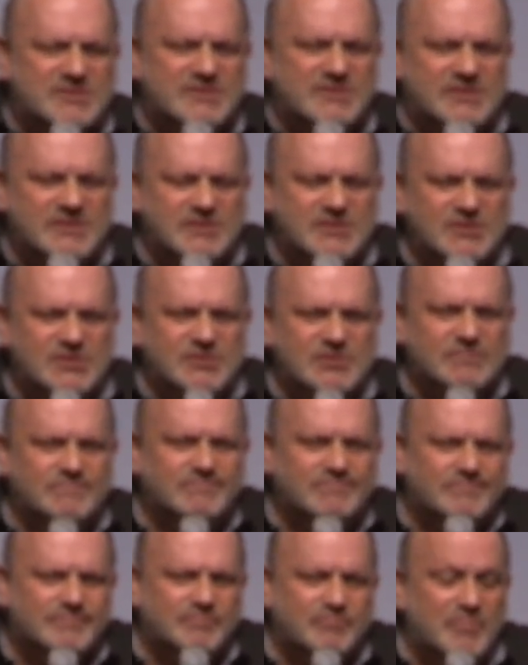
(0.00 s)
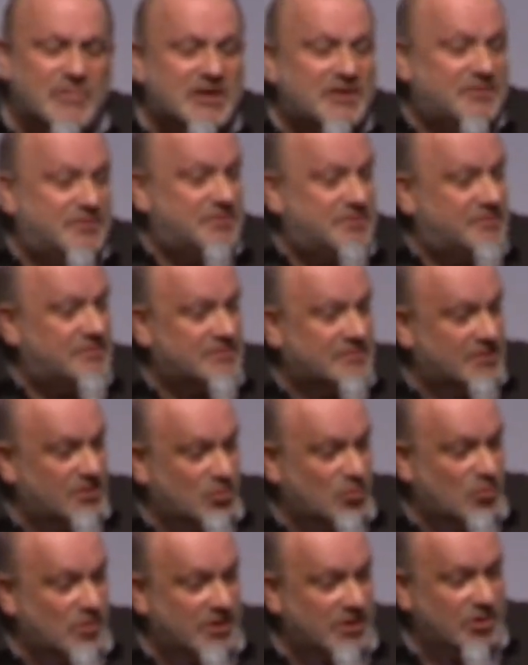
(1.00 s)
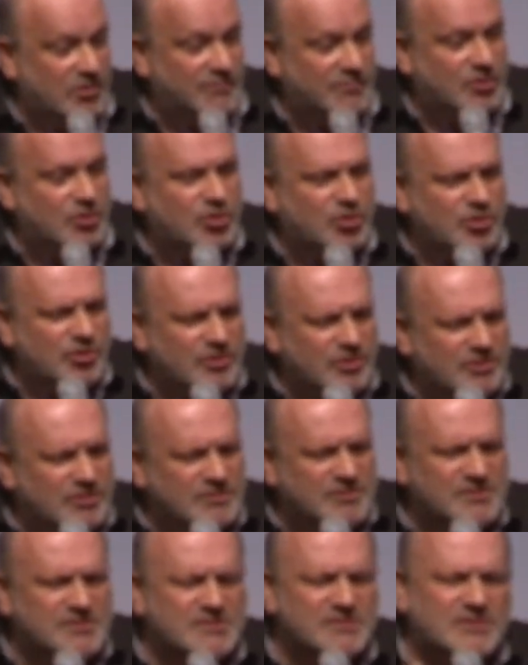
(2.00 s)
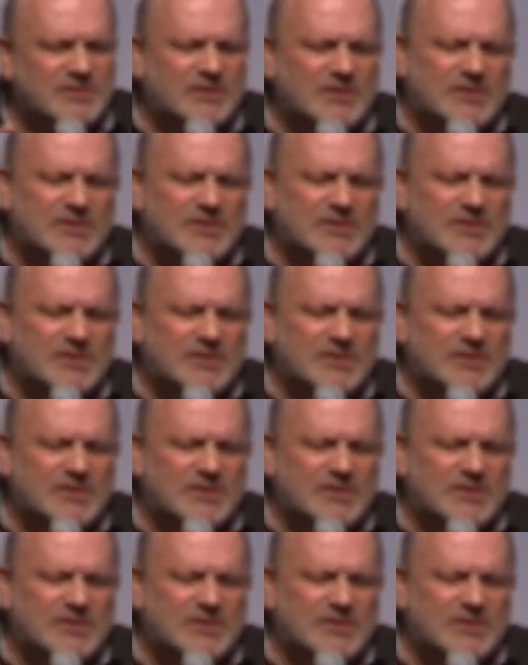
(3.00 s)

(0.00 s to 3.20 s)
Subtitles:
this myth, in a way, of the Kurds